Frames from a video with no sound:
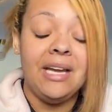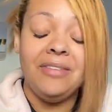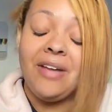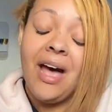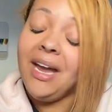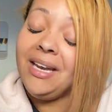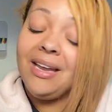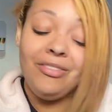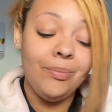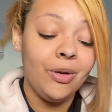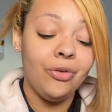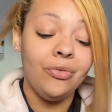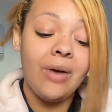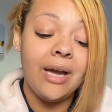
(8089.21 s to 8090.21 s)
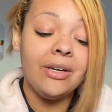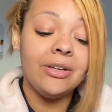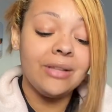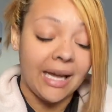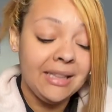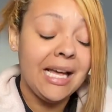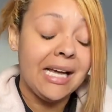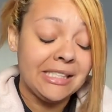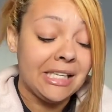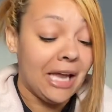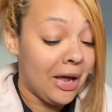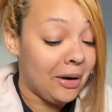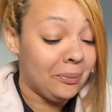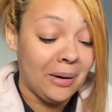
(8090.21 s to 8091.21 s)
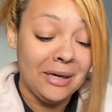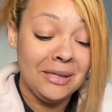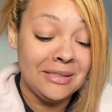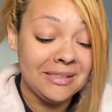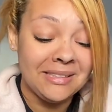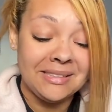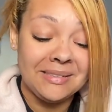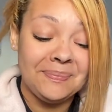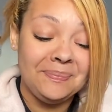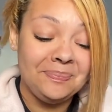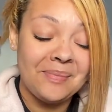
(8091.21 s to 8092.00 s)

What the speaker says: If y'all ain't never been a writer, like, that's a lot of words.